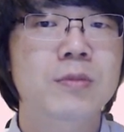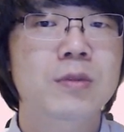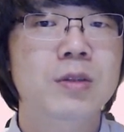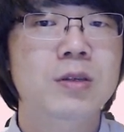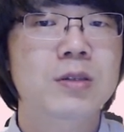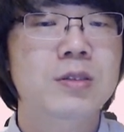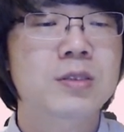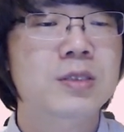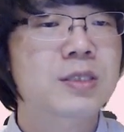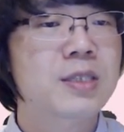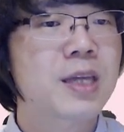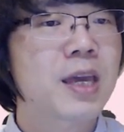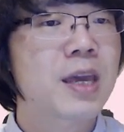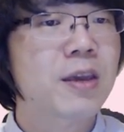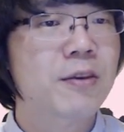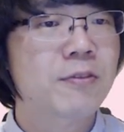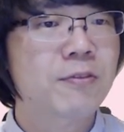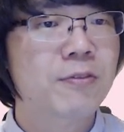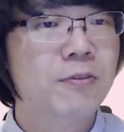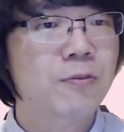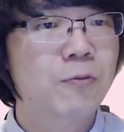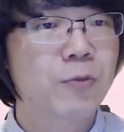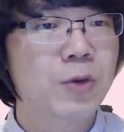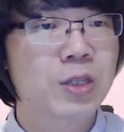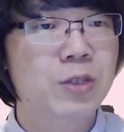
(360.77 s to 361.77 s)

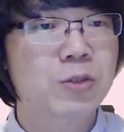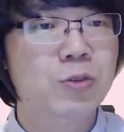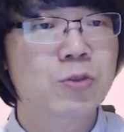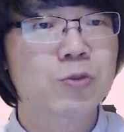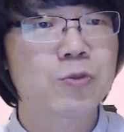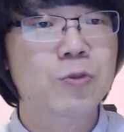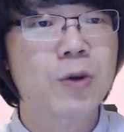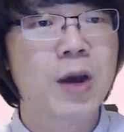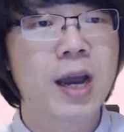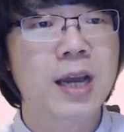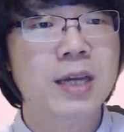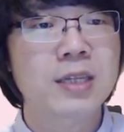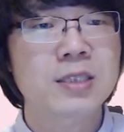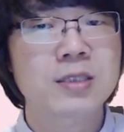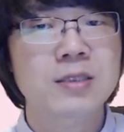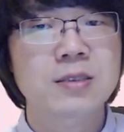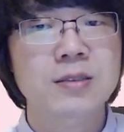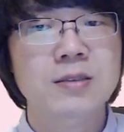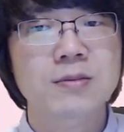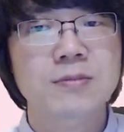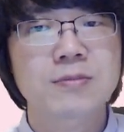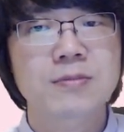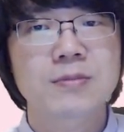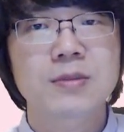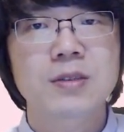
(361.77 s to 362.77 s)
save with the two eyes.
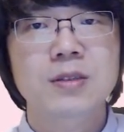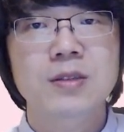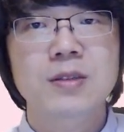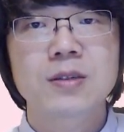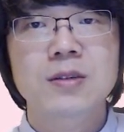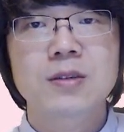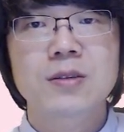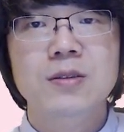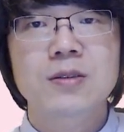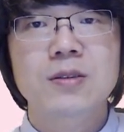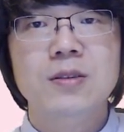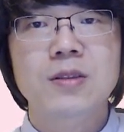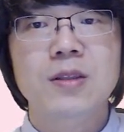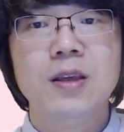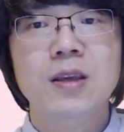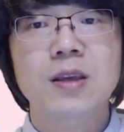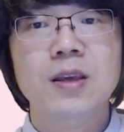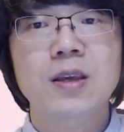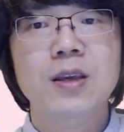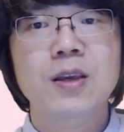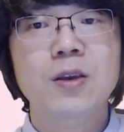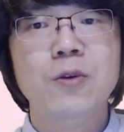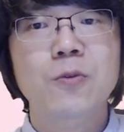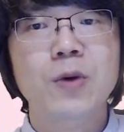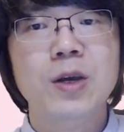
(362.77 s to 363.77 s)

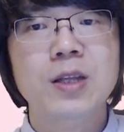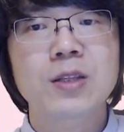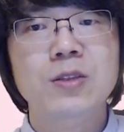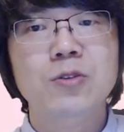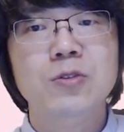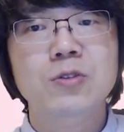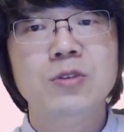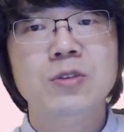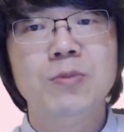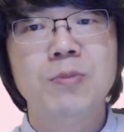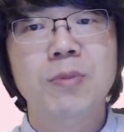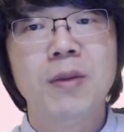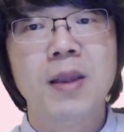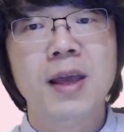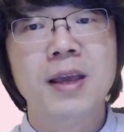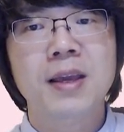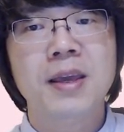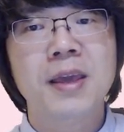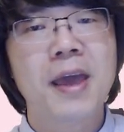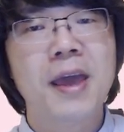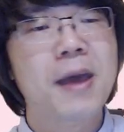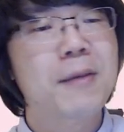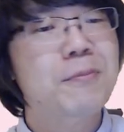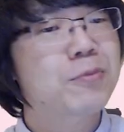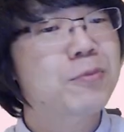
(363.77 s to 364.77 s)
Then what does black have